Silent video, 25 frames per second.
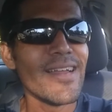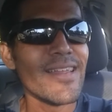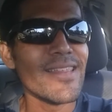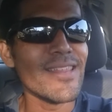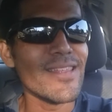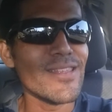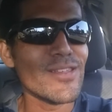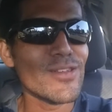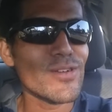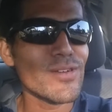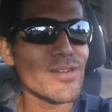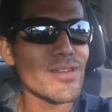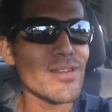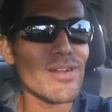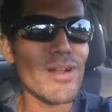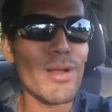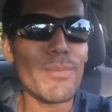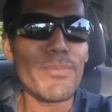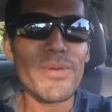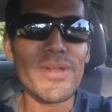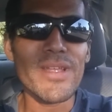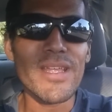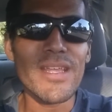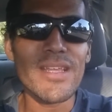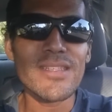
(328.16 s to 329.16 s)
then you're
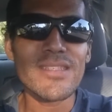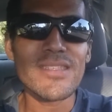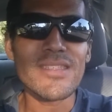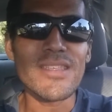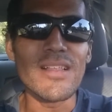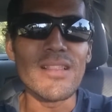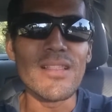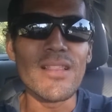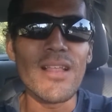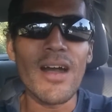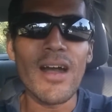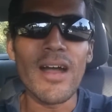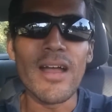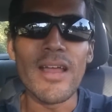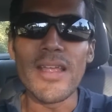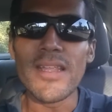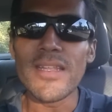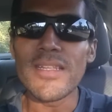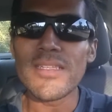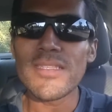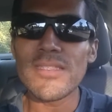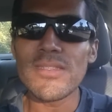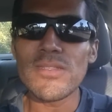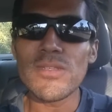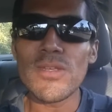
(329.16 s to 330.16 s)
up against a lot, and
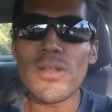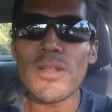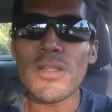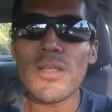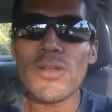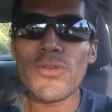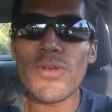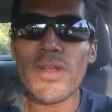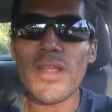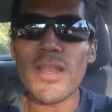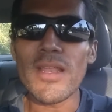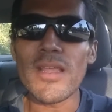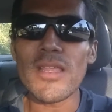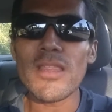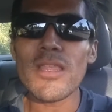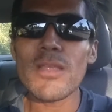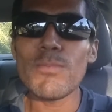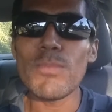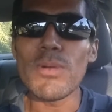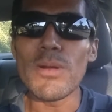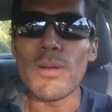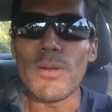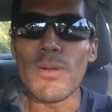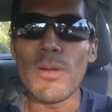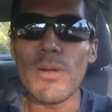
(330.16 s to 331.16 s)
it's going to create nothing
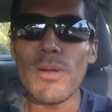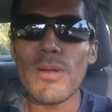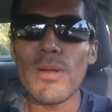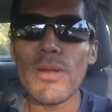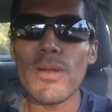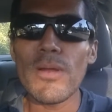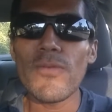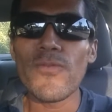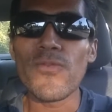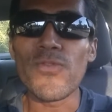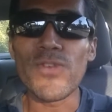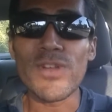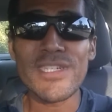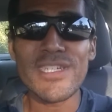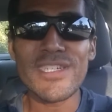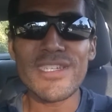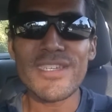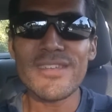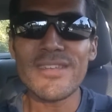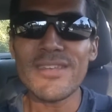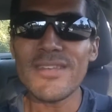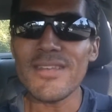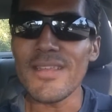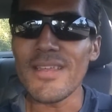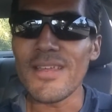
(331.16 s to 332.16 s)
but
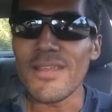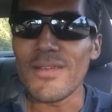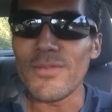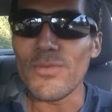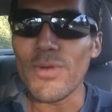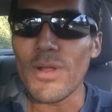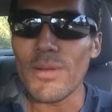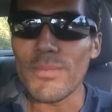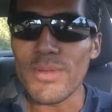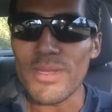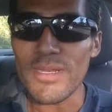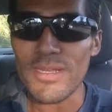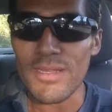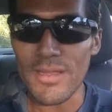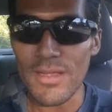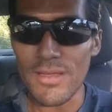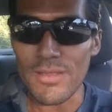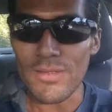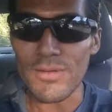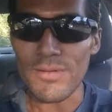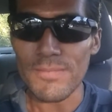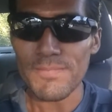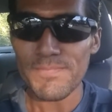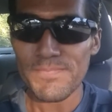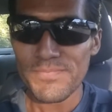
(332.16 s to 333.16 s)
friction and rubbing
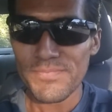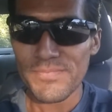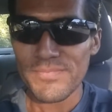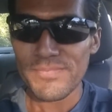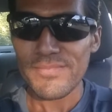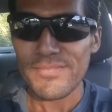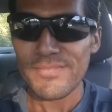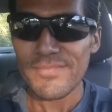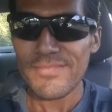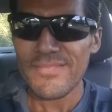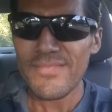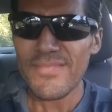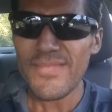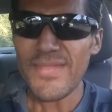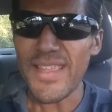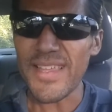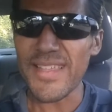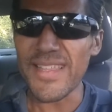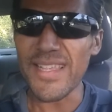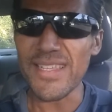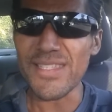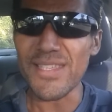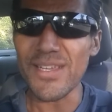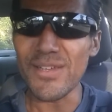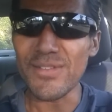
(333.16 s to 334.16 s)
together.
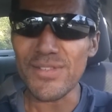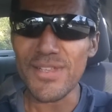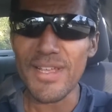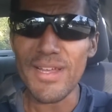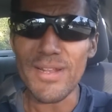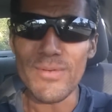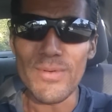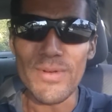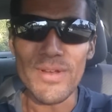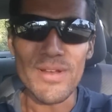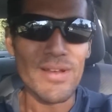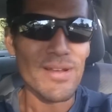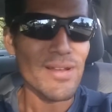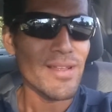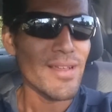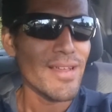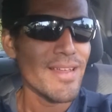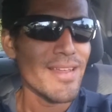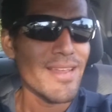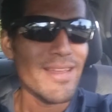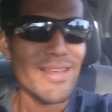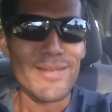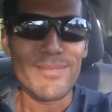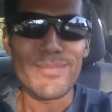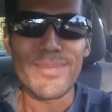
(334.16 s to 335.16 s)
That sounds kind of weird,
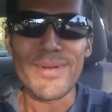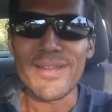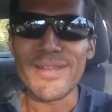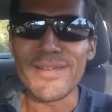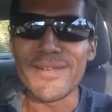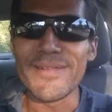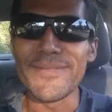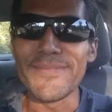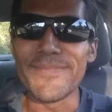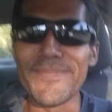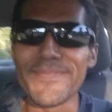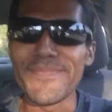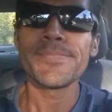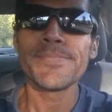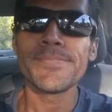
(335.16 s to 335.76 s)
but at